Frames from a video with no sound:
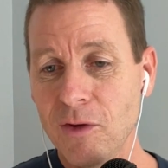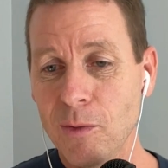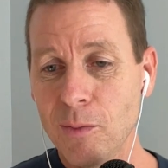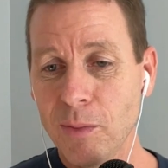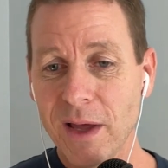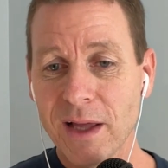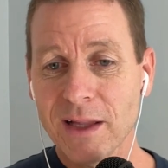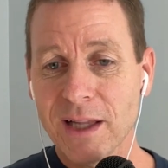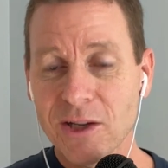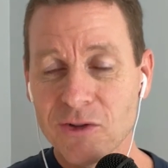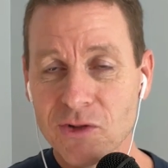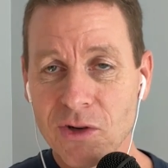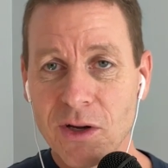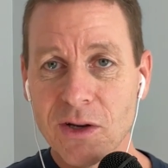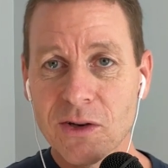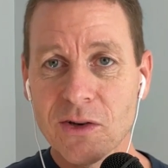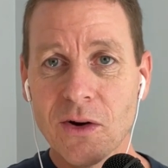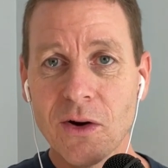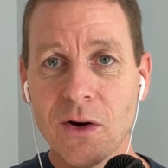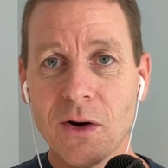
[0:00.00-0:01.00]
you play electric
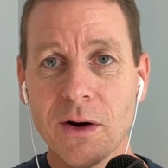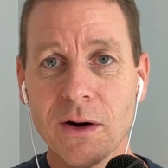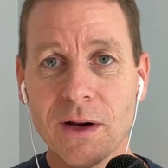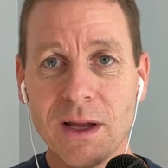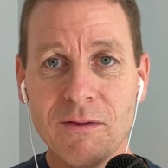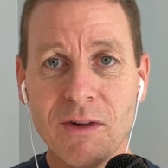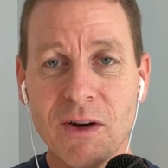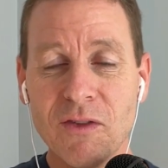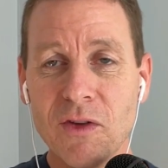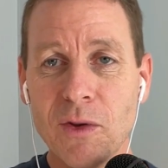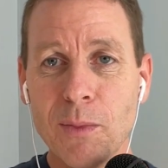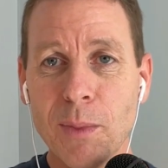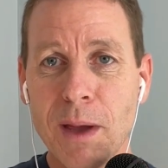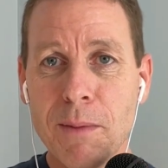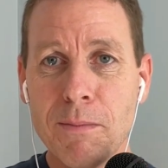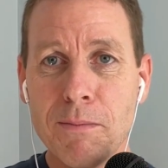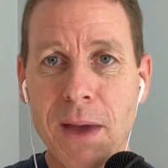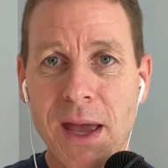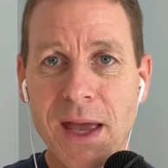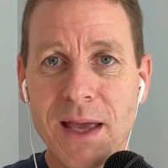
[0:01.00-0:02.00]
guitar, even if you play
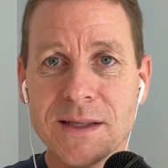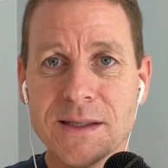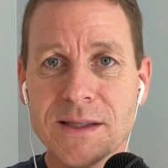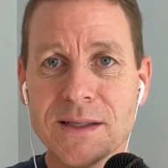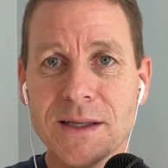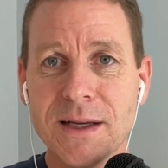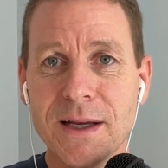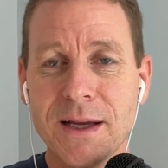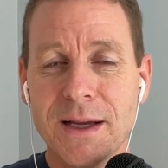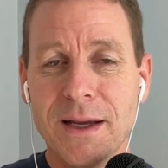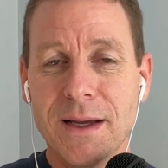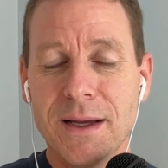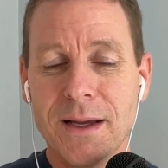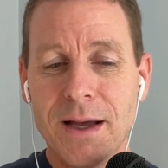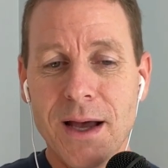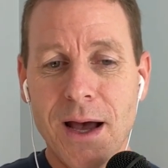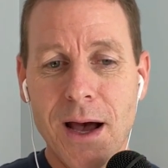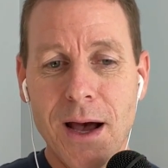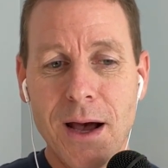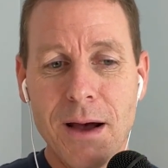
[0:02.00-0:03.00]
bass,
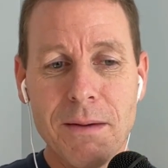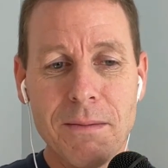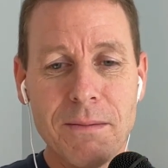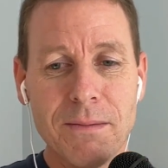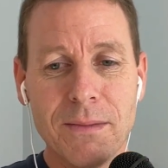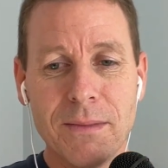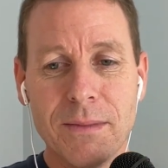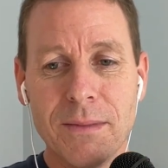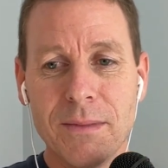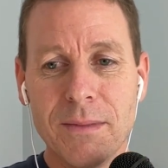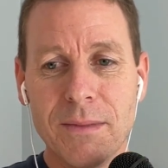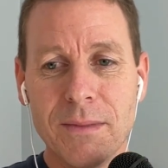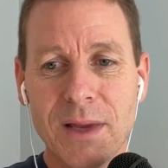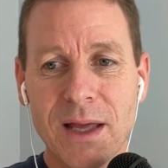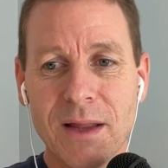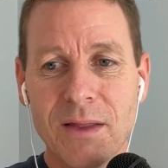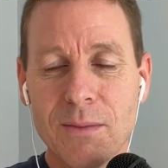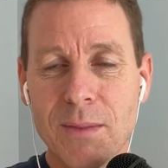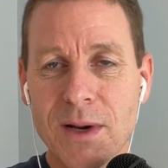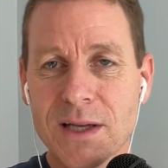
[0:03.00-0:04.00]
man,
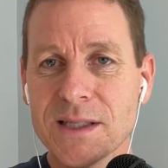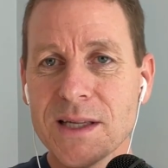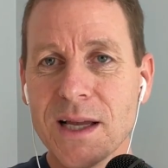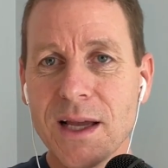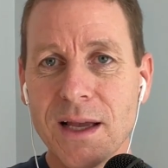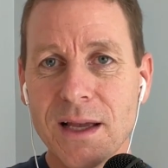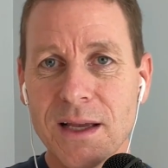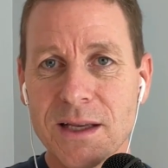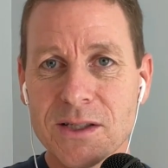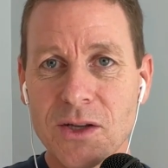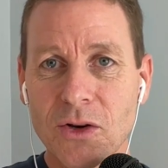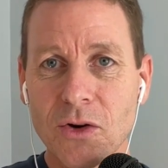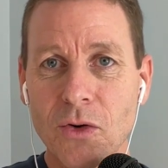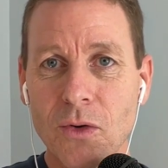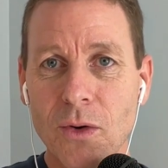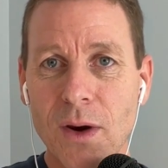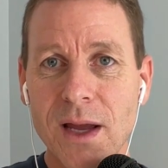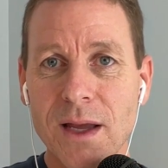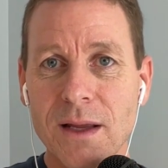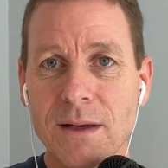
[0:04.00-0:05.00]
the Mustang is a
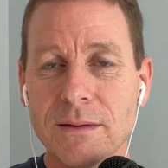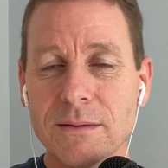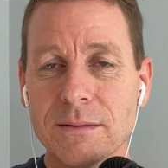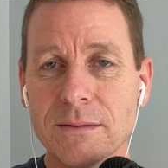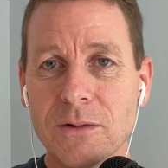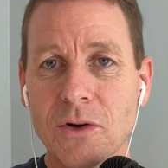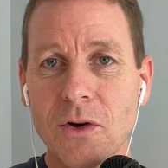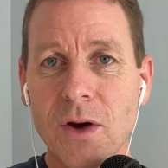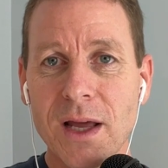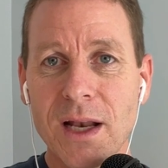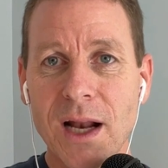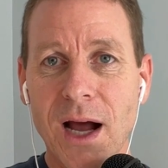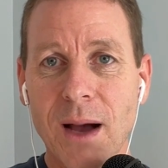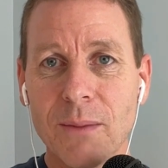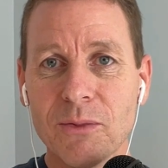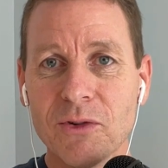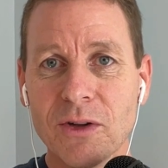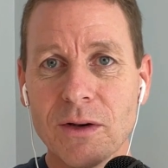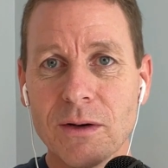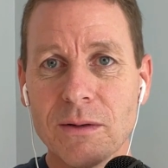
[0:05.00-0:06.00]
great, great
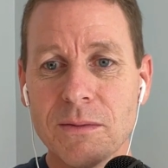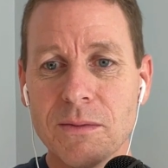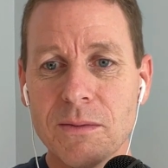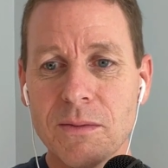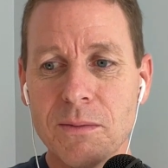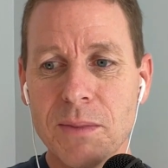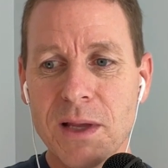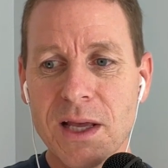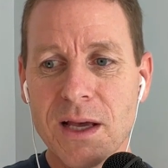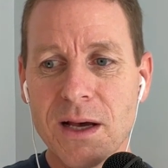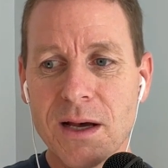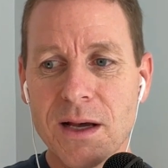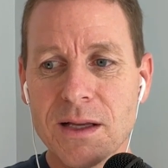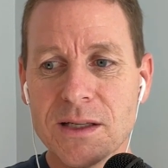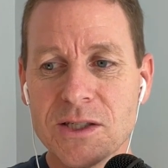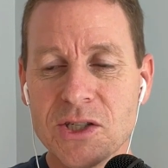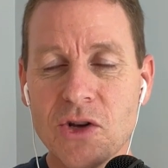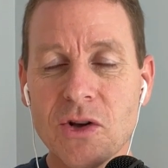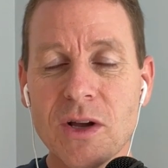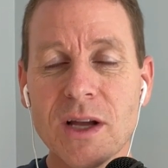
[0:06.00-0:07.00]
option
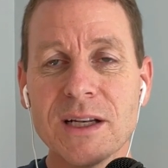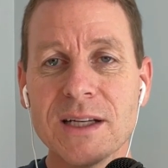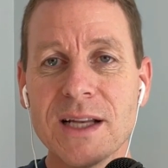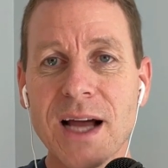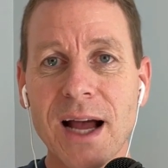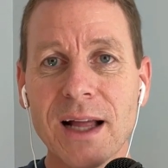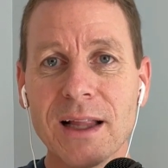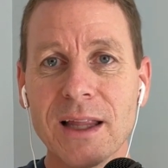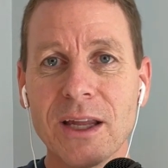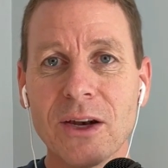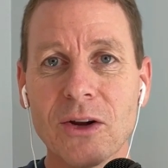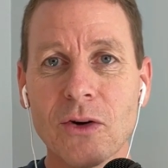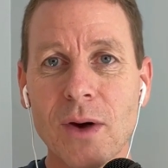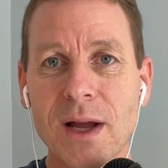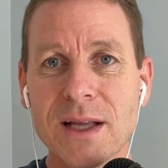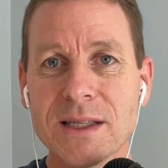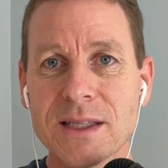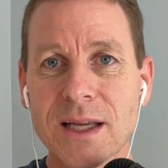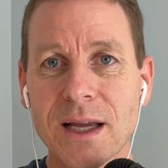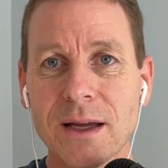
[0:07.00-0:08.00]
because you can dial in a
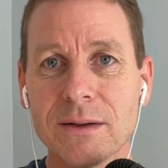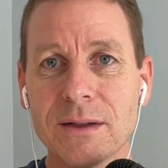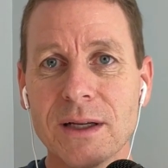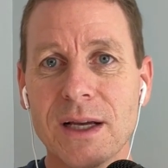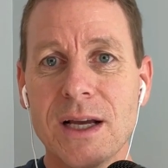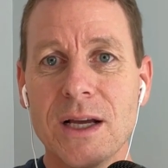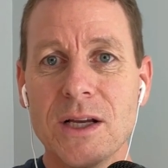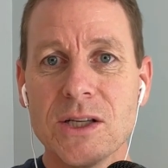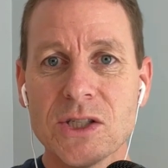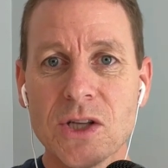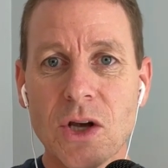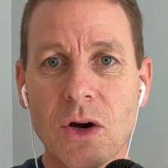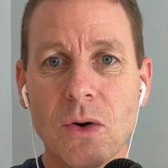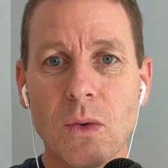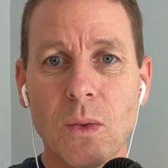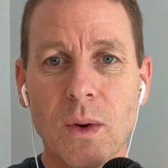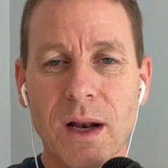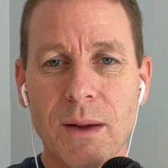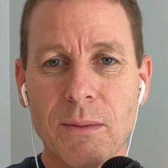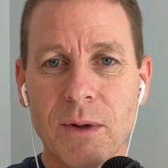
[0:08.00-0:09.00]
great sound. So
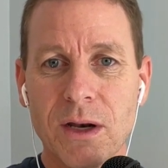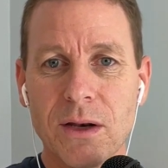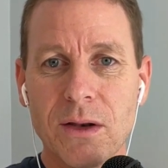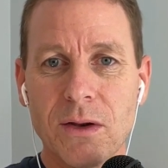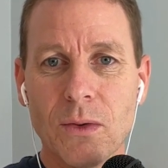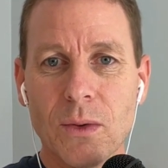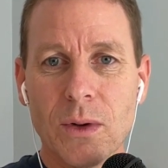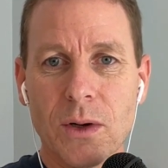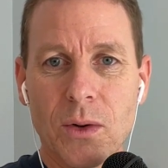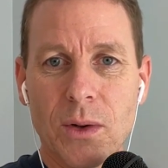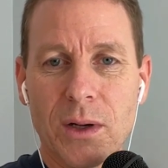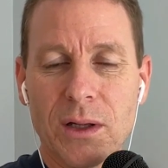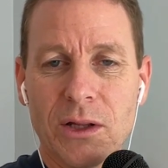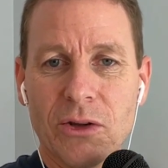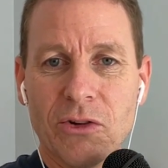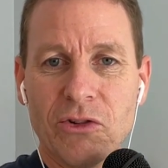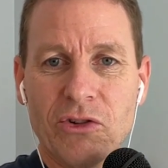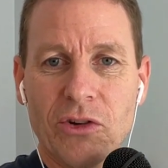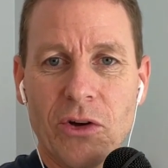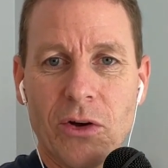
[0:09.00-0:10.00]
what I'm gonna do real quickly
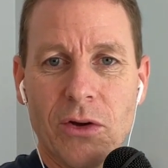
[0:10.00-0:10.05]
is show